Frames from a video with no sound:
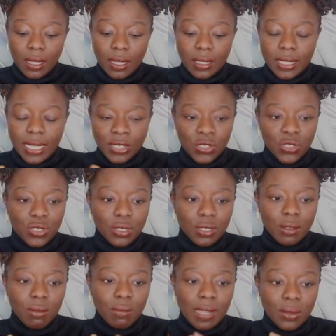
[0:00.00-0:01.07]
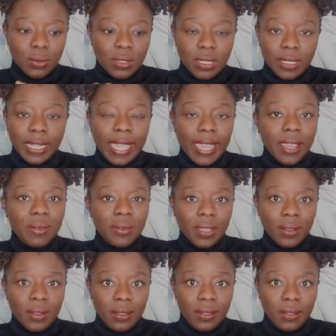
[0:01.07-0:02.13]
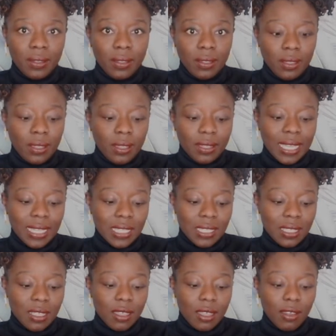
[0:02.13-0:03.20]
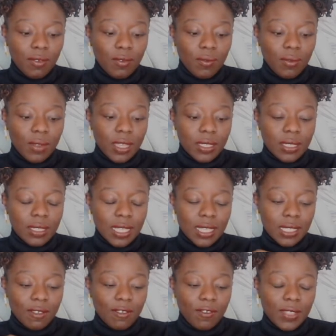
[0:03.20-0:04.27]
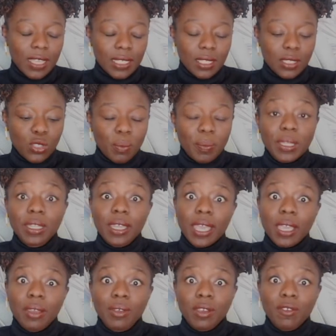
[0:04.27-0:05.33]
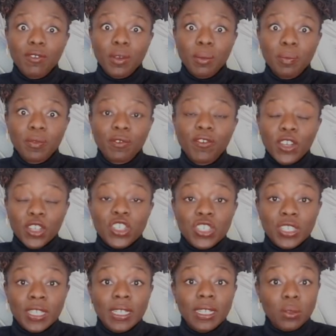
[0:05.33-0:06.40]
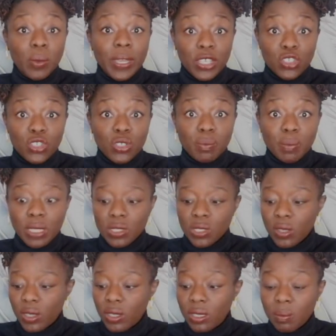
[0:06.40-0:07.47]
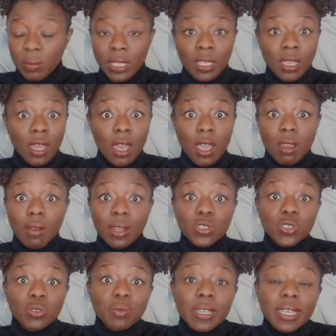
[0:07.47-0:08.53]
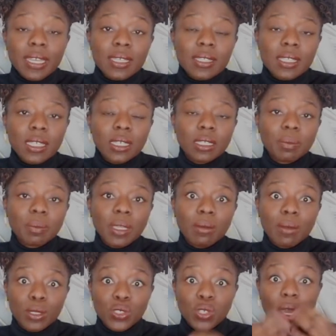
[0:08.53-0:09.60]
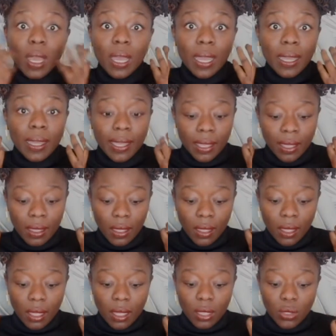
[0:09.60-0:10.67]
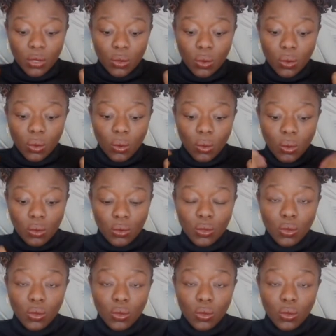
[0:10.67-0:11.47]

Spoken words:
tension around an area that's stopping the area from functioning the way it should be. So it could be around your wrist, it could be around your eye, your